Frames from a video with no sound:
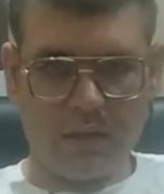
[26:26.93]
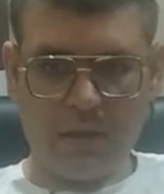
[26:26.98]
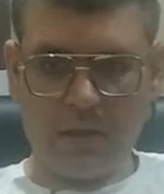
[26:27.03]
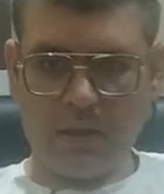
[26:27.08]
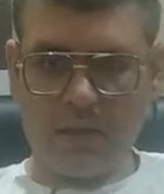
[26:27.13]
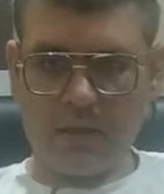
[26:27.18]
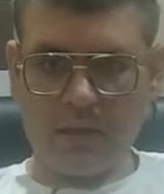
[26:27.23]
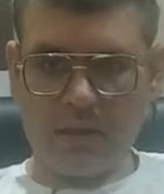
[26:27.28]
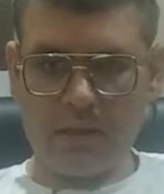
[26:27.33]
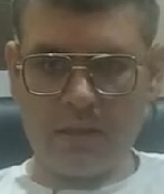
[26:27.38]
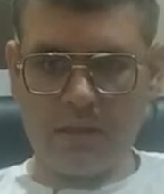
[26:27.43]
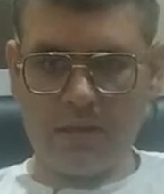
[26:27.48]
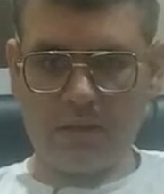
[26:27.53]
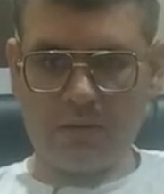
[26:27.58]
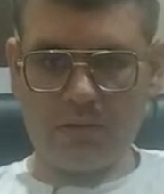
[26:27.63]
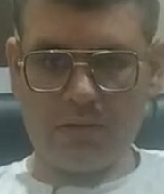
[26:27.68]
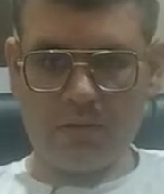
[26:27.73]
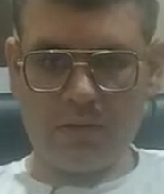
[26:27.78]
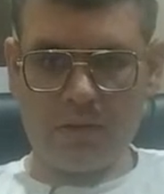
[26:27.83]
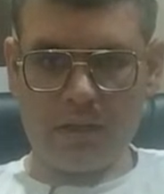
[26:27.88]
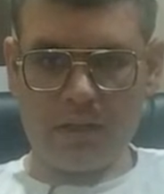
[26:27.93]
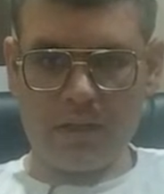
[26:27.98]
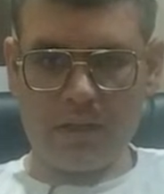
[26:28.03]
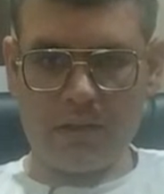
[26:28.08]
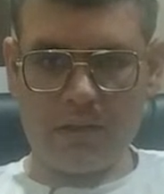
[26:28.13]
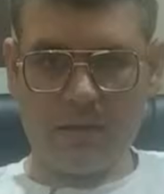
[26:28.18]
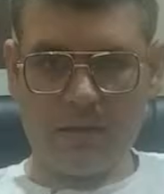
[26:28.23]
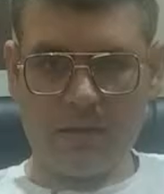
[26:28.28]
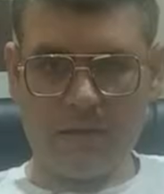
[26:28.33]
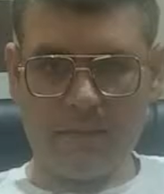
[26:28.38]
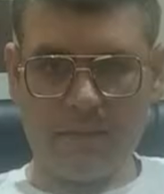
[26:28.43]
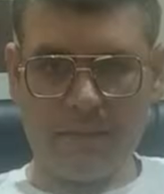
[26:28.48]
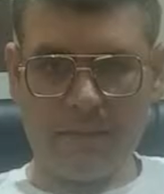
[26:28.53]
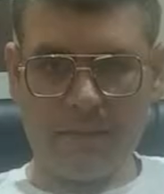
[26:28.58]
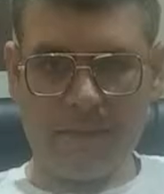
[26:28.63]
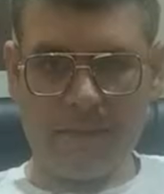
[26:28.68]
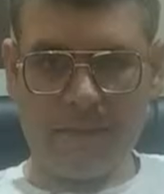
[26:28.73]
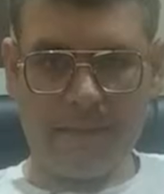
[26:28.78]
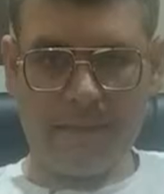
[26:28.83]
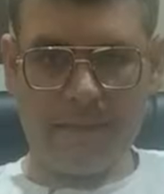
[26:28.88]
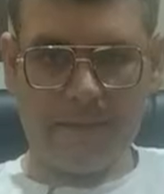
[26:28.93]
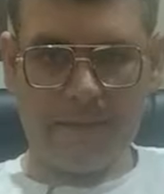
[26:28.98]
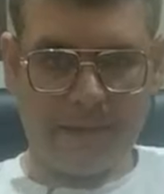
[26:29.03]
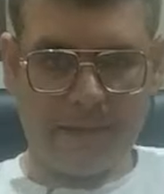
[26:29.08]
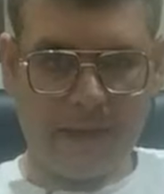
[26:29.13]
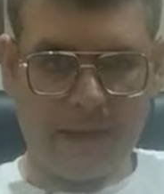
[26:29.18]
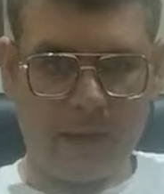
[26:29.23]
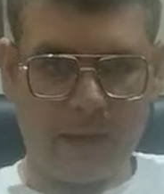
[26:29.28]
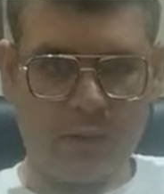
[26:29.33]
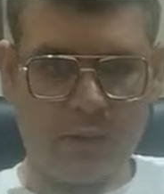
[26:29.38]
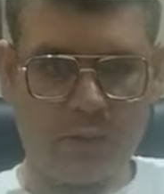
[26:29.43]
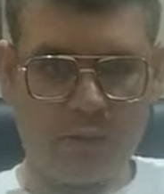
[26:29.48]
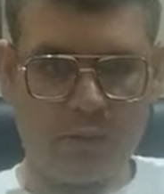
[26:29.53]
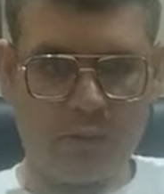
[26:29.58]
this is correct. Next one,